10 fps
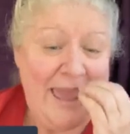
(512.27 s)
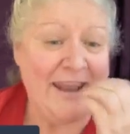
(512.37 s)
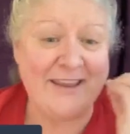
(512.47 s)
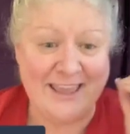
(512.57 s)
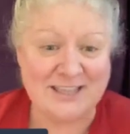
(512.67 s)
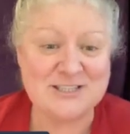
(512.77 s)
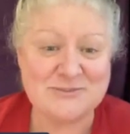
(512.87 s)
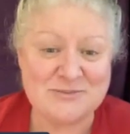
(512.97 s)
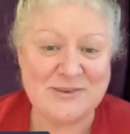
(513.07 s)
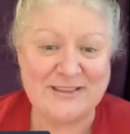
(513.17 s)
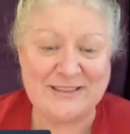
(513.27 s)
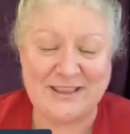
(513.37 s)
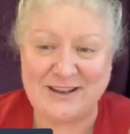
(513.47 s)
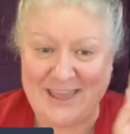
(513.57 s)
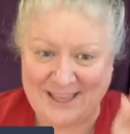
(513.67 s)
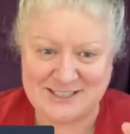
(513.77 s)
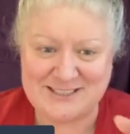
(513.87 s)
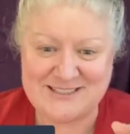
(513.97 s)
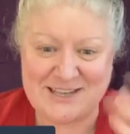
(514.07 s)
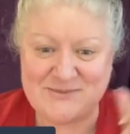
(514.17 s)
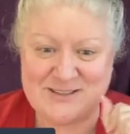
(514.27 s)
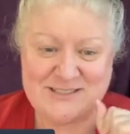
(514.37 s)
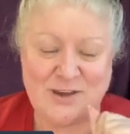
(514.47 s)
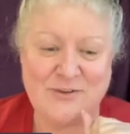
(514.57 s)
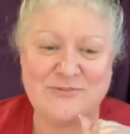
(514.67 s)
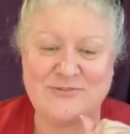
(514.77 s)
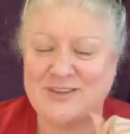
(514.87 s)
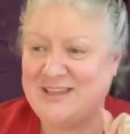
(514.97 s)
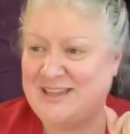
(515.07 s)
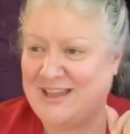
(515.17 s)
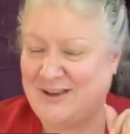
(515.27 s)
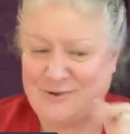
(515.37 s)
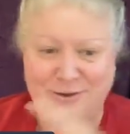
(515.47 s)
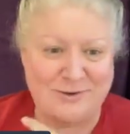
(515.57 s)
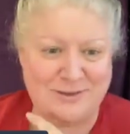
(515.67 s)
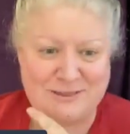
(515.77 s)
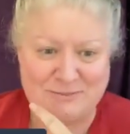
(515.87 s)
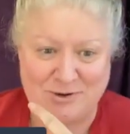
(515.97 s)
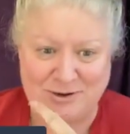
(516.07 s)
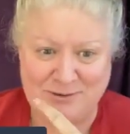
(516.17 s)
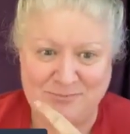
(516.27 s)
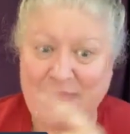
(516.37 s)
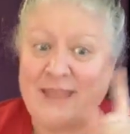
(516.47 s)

And I actually repeat that and I actually say to myself, I'll go look in the mirror.